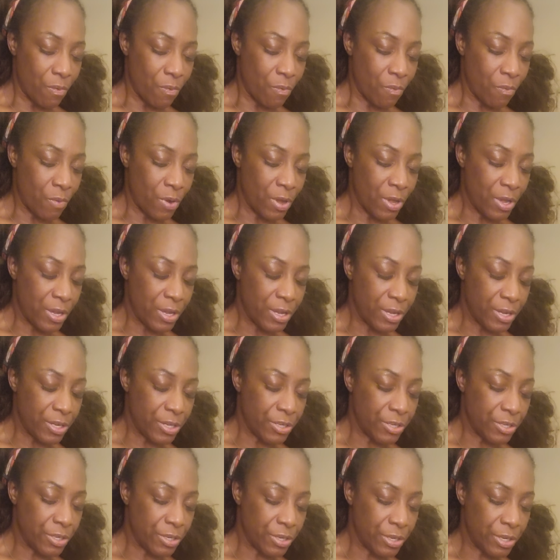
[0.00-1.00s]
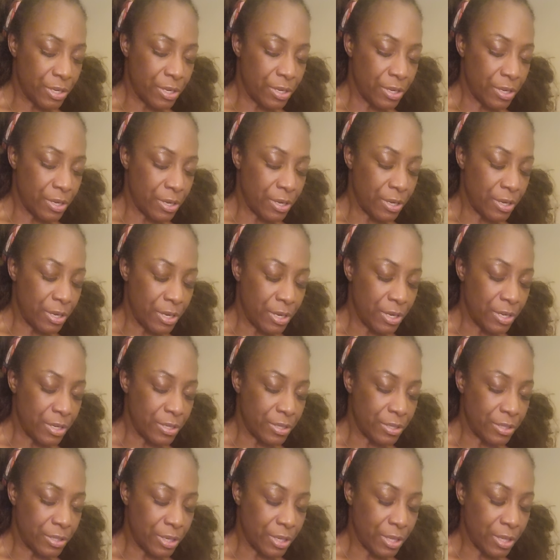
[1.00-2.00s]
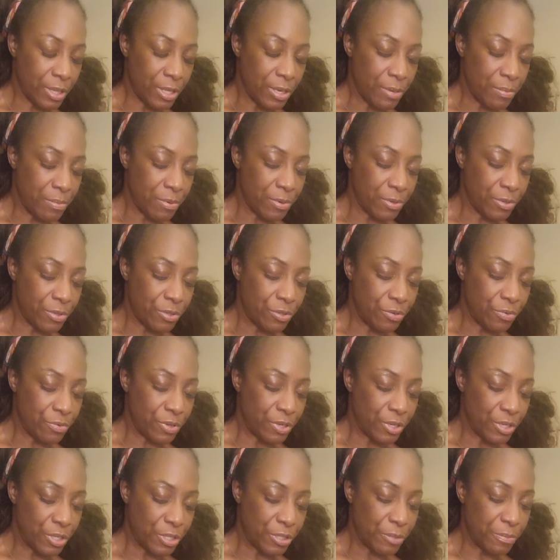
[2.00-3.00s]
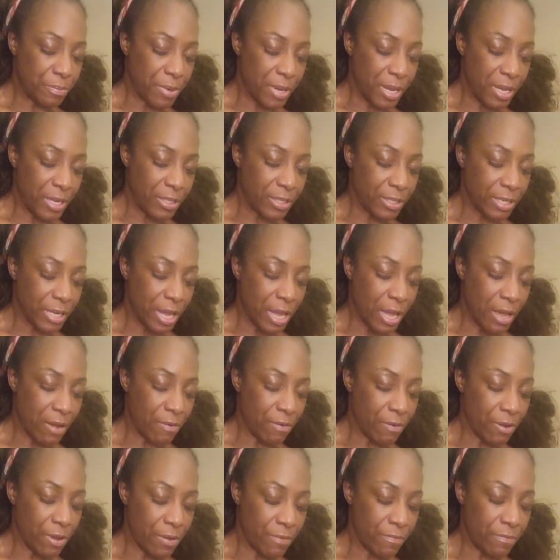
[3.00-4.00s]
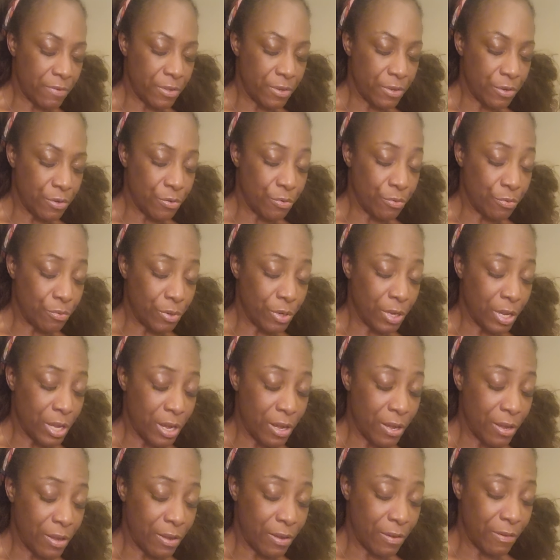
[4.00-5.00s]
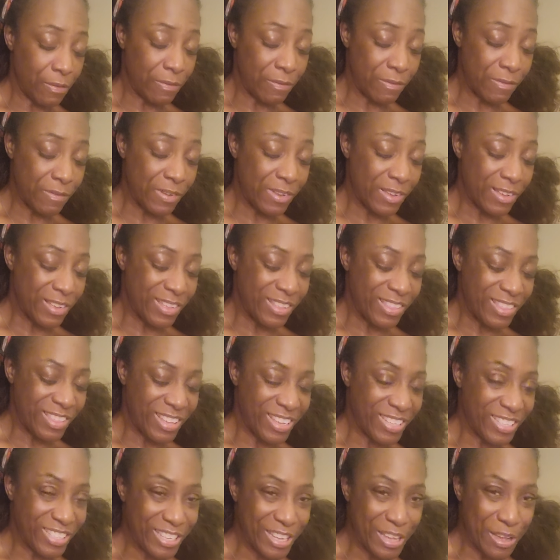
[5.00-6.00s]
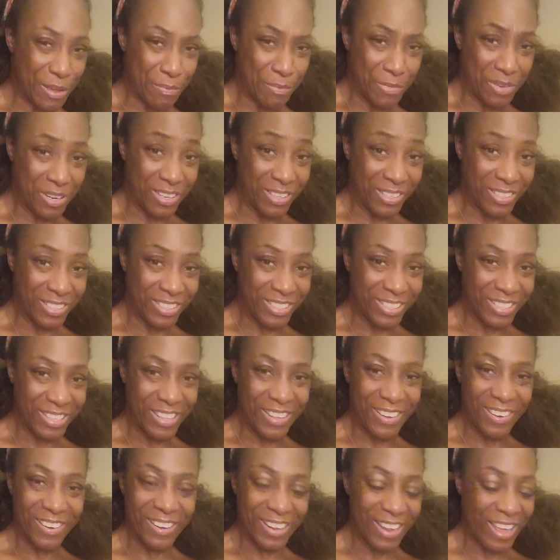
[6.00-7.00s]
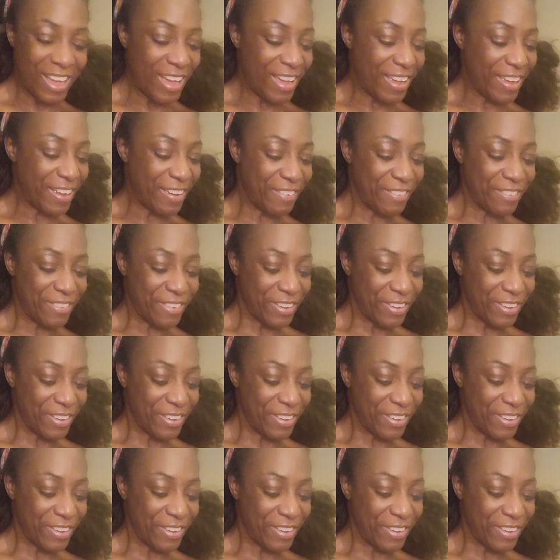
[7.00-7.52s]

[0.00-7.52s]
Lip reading: What is Libra to expect out of the new love that's coming into their life?